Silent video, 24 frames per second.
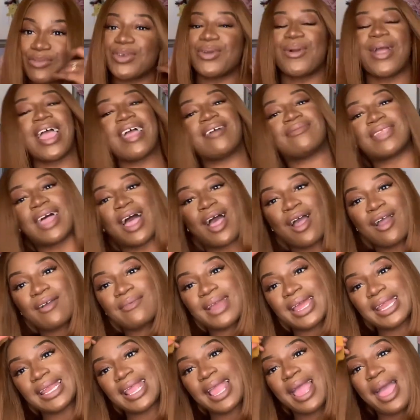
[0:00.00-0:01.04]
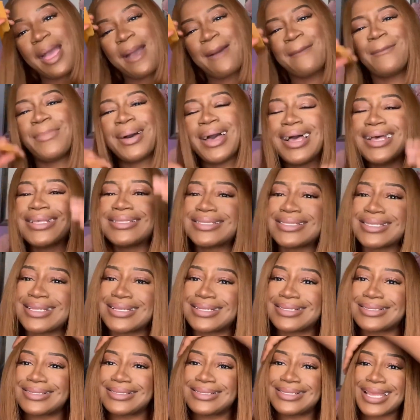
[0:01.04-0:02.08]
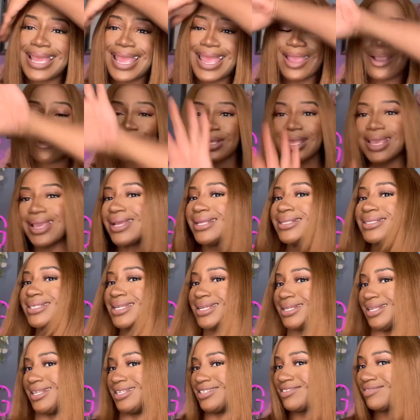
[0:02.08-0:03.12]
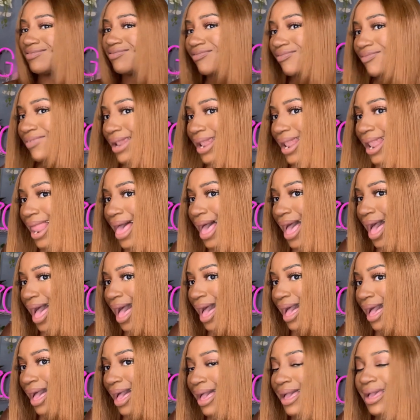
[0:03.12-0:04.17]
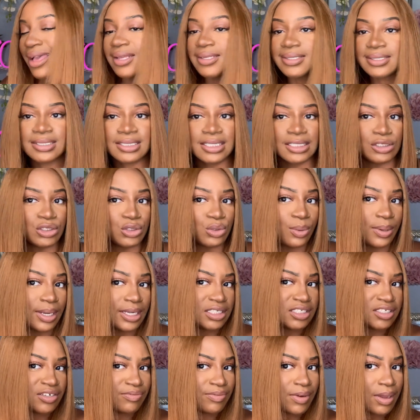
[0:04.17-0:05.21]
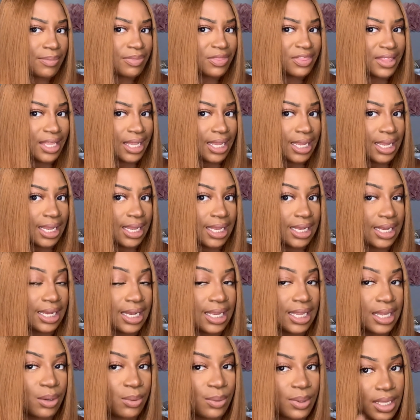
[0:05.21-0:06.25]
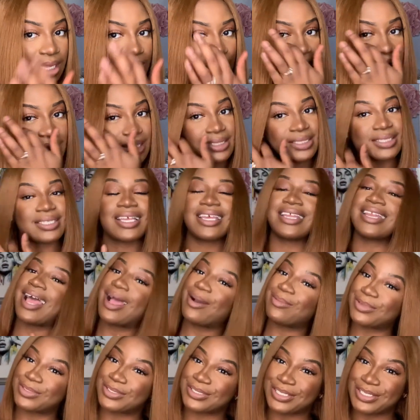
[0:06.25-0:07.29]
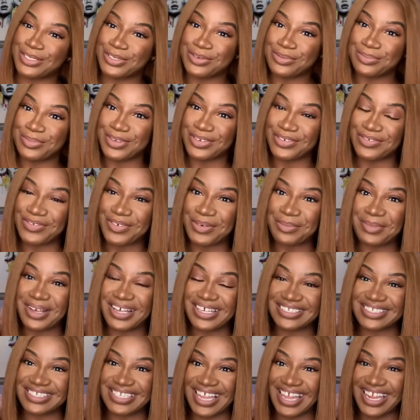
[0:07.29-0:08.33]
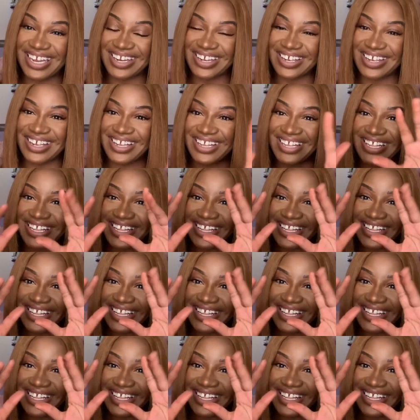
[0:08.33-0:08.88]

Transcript: if you have not already bust down get into this fly situation from the Nia Wigs and i will see you beautiful mugs later